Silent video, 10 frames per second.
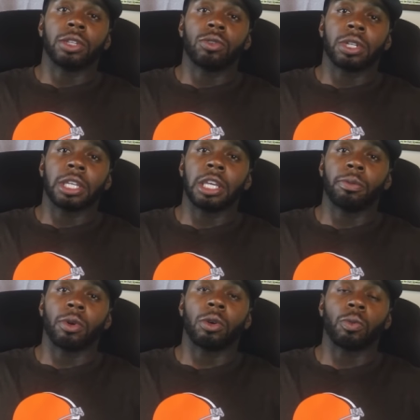You can keep
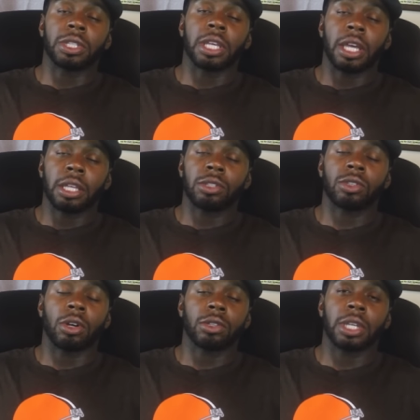on with the
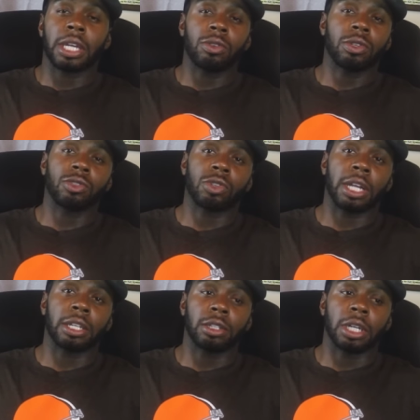insults and you can try
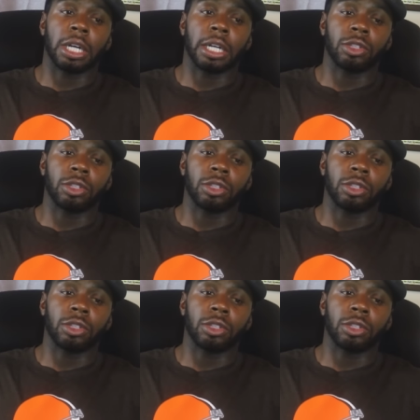to uh,